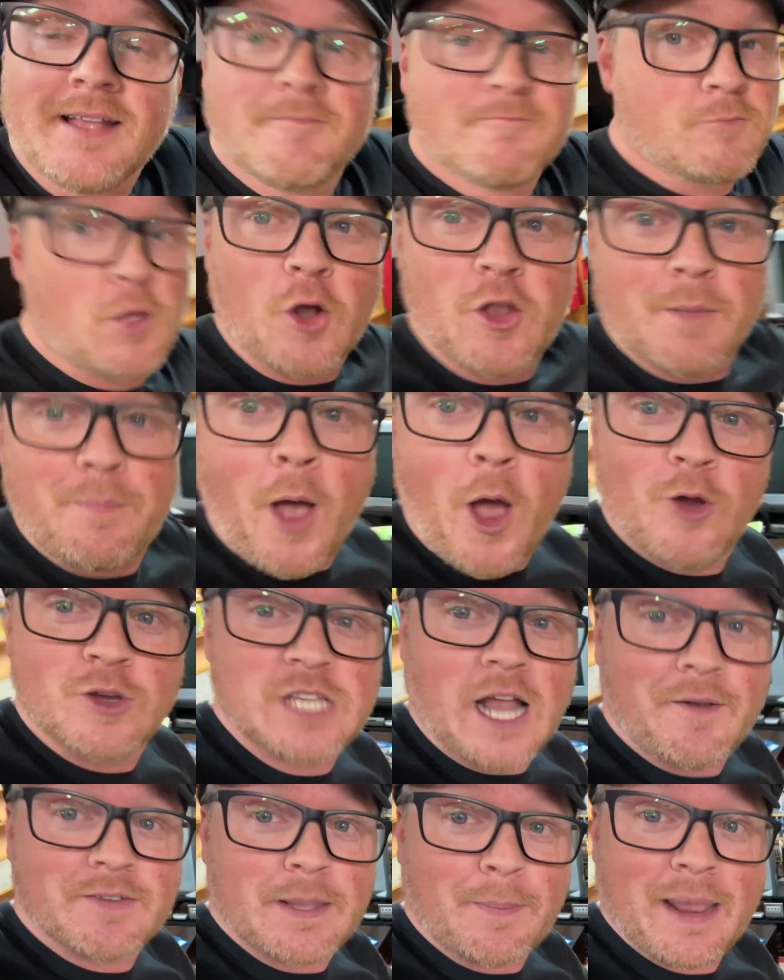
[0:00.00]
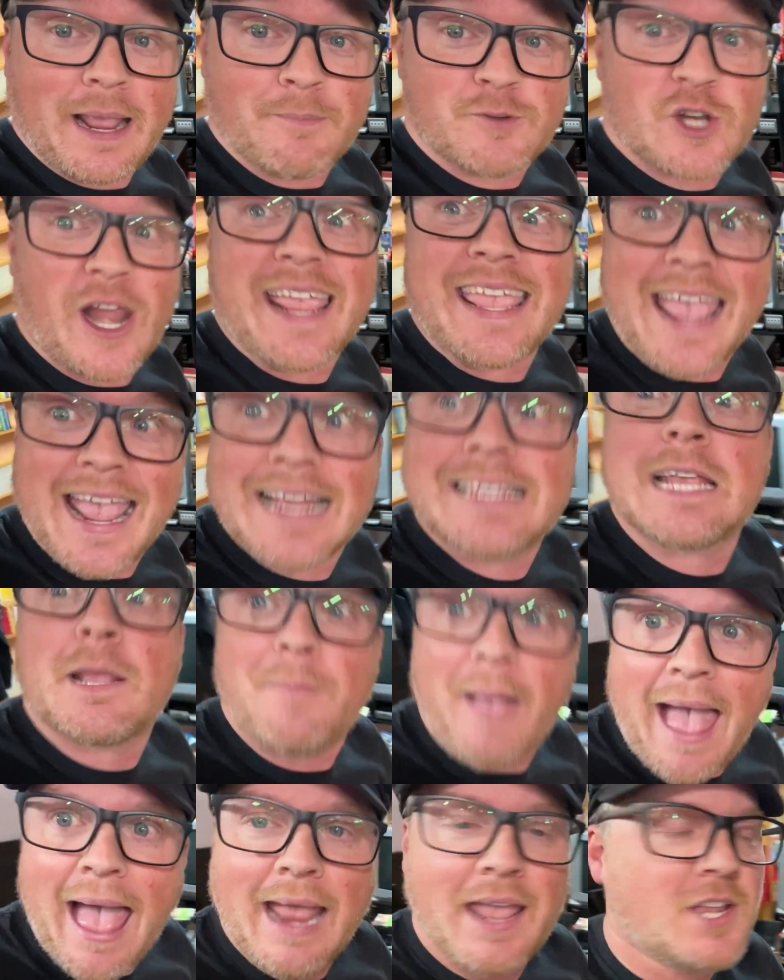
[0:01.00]
go to the post office and pick up gigantic
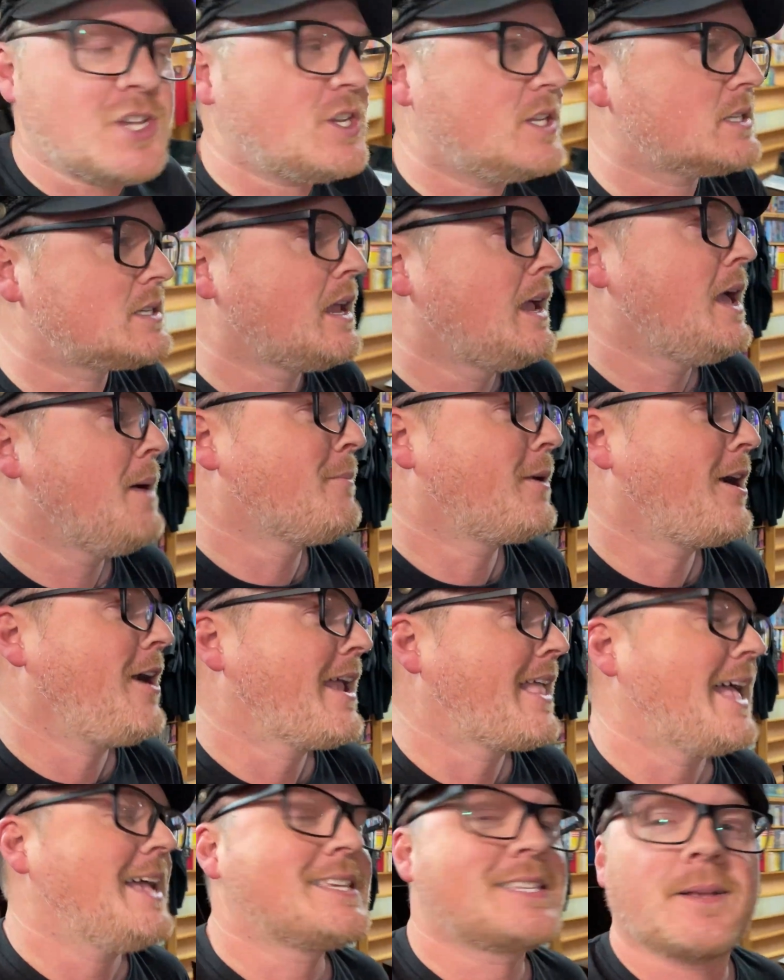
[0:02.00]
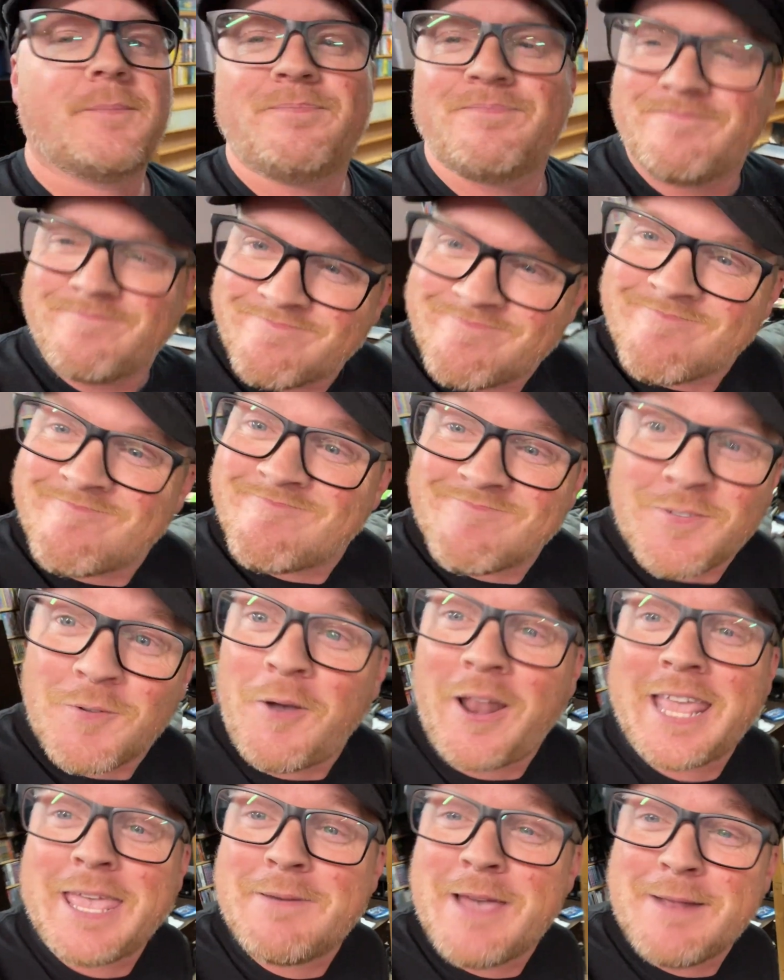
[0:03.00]
packages. But all right, guys, so why do
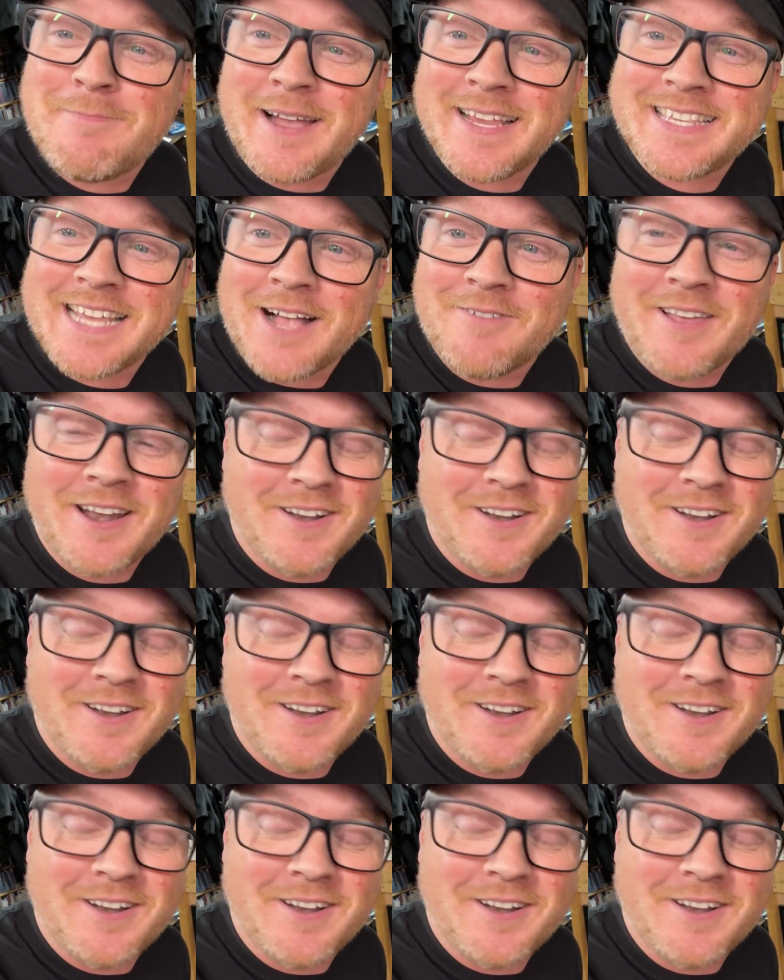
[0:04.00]
I keep hitting myself? I